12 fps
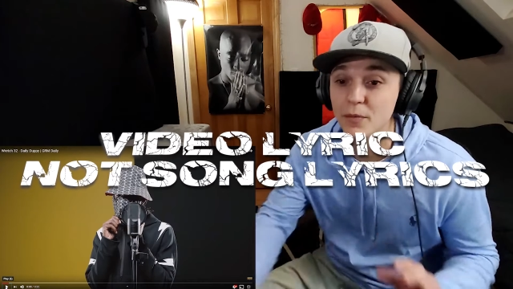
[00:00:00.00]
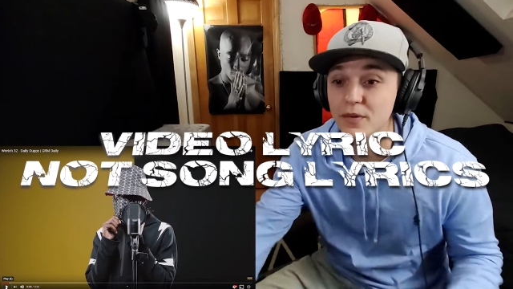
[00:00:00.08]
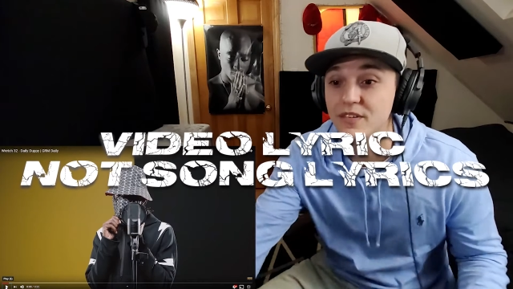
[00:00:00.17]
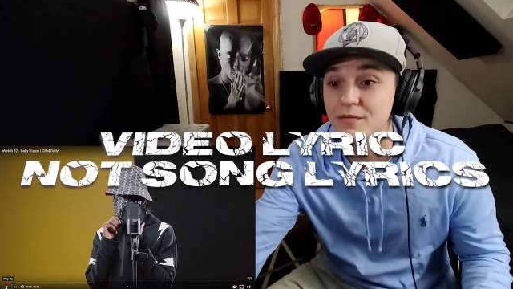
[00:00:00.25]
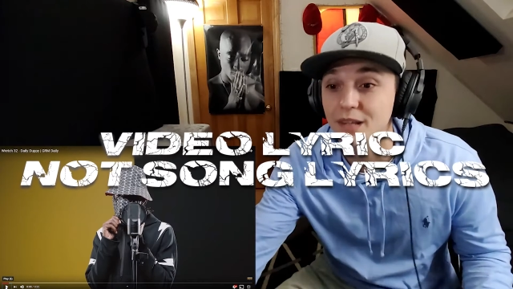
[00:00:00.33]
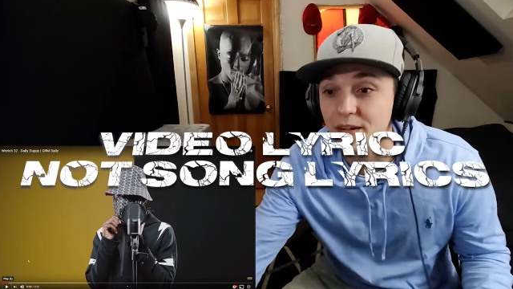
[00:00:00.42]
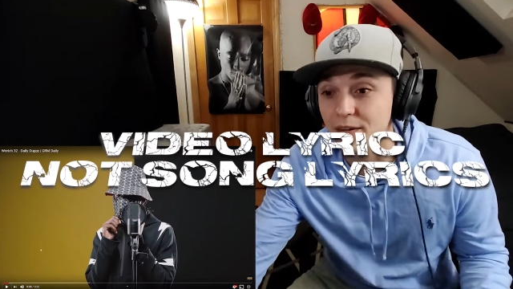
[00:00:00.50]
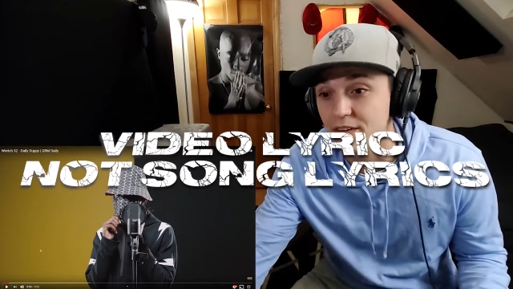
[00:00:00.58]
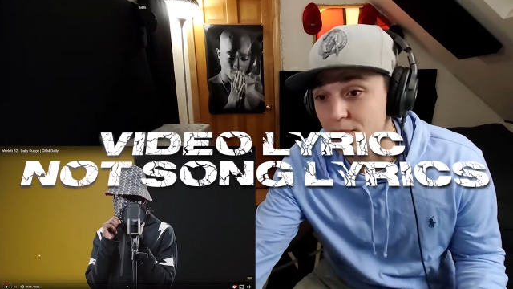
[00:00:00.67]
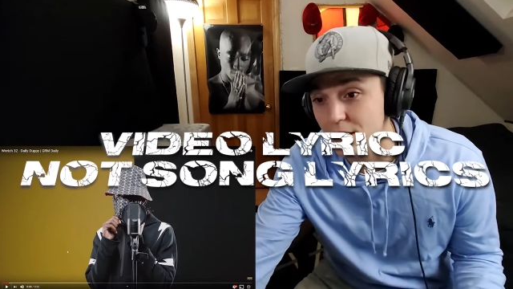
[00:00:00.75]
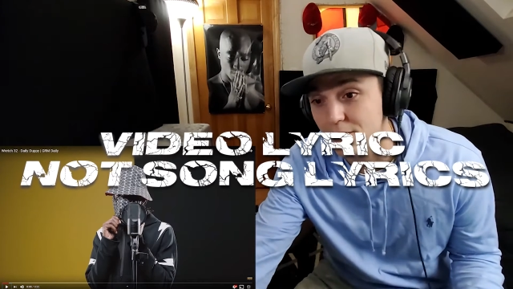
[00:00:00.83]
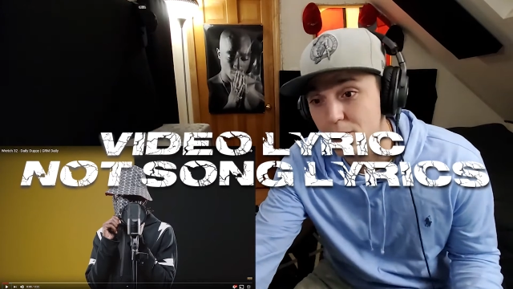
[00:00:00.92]
up with some
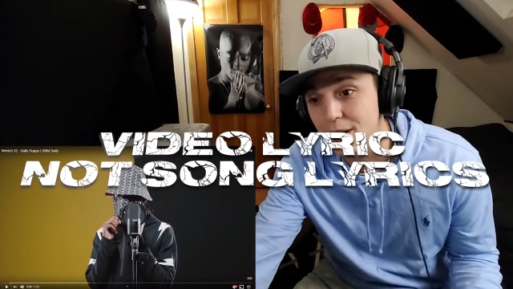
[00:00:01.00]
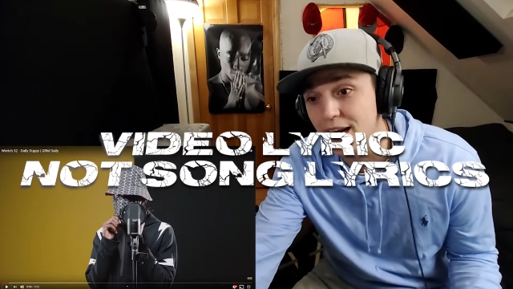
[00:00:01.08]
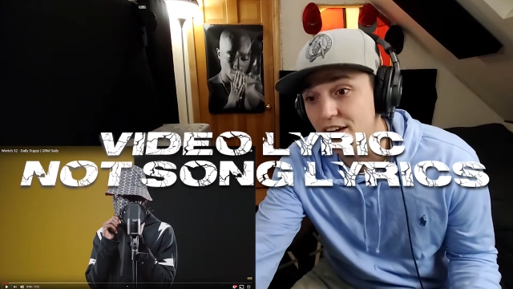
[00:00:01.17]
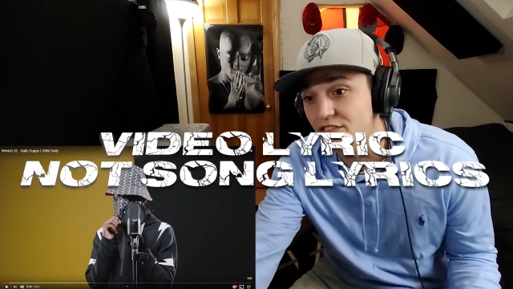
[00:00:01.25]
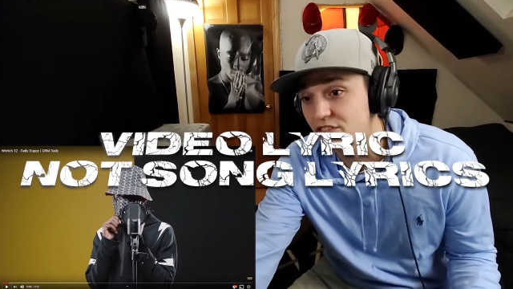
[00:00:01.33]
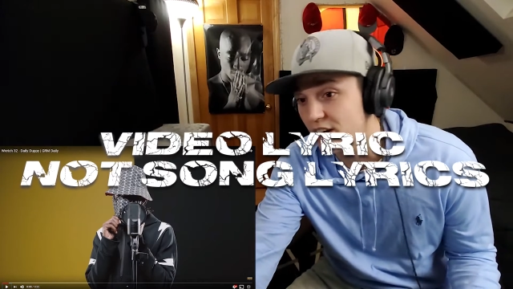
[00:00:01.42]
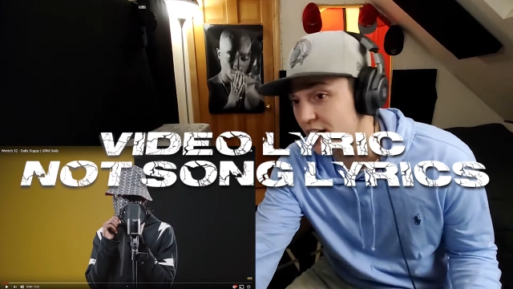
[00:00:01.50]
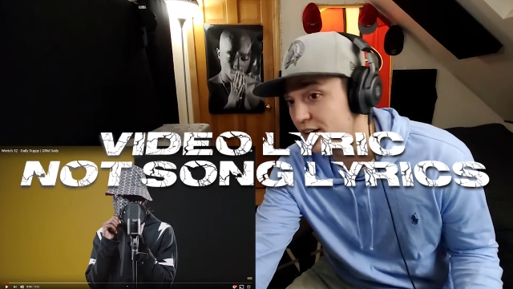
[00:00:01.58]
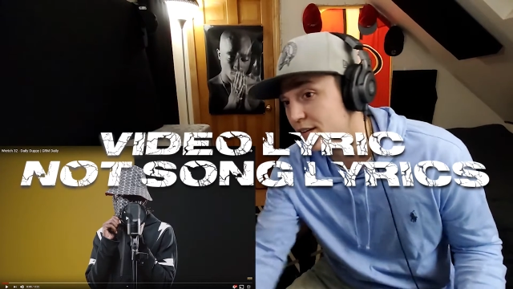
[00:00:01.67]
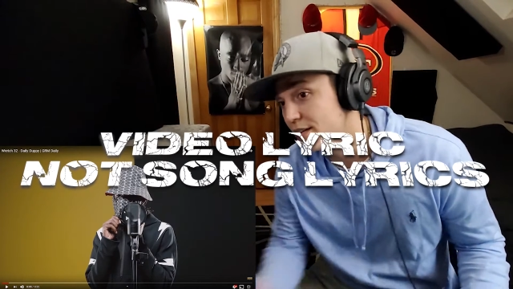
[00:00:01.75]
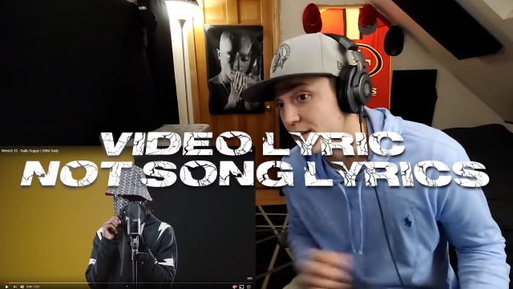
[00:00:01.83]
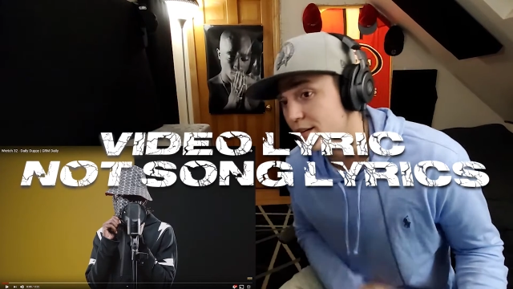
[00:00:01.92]
lyrics, man, for my next track.
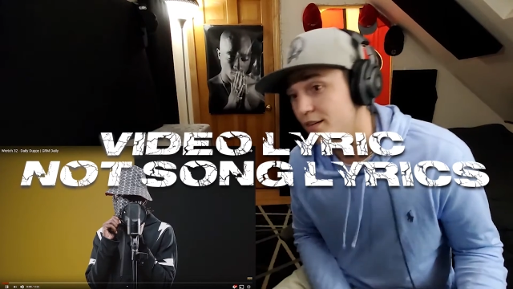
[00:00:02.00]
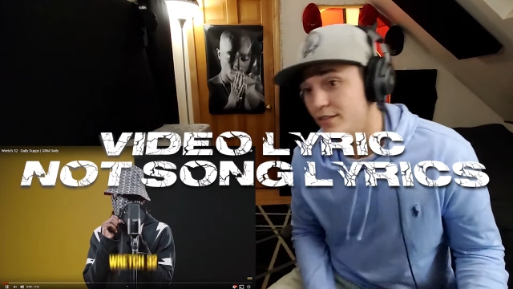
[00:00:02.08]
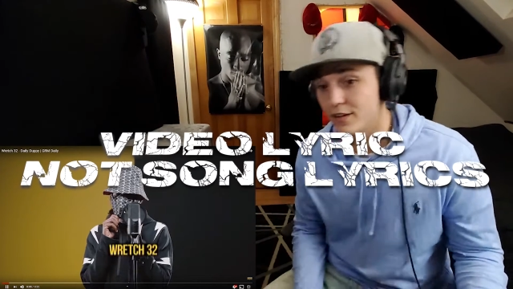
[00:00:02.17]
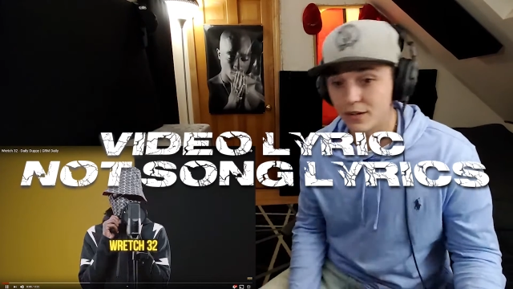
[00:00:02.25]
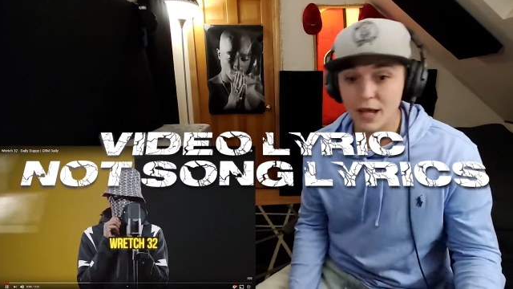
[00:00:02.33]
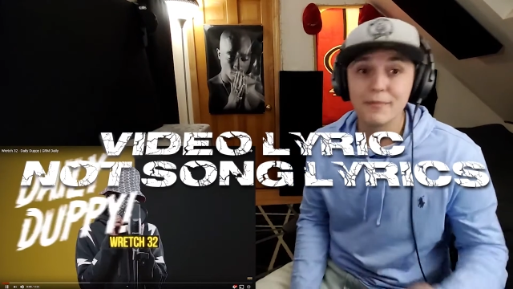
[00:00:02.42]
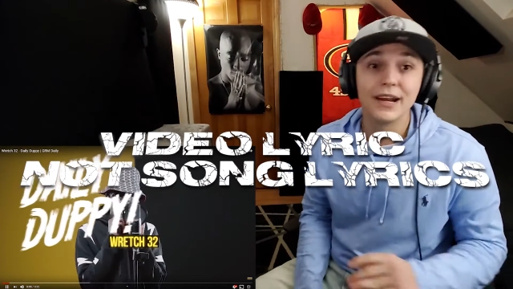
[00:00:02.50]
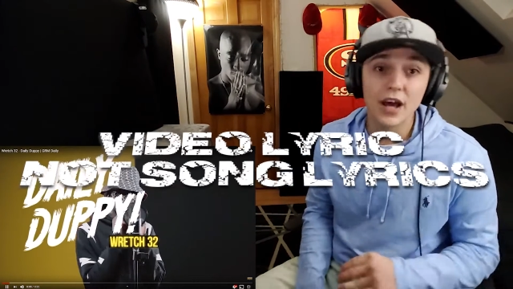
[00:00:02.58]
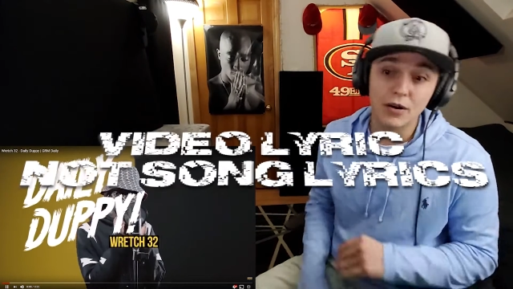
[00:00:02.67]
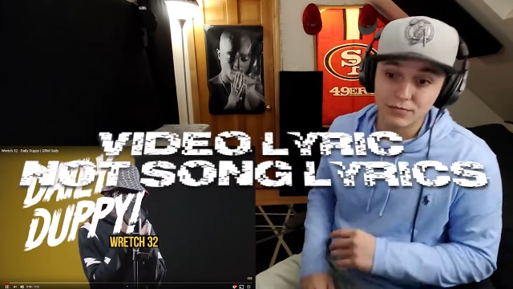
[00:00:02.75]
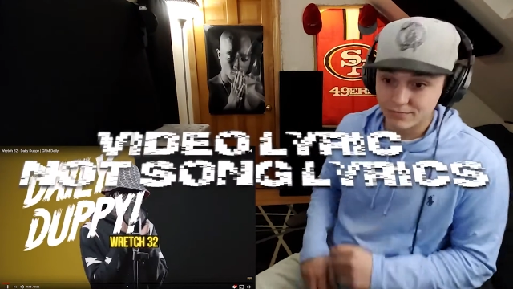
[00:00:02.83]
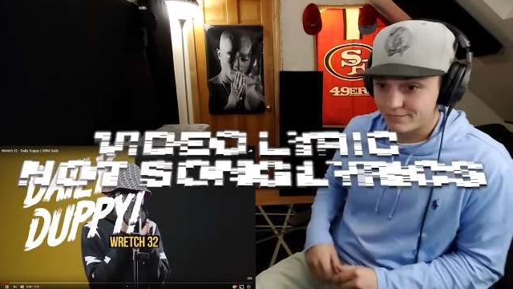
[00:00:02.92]
So let me know.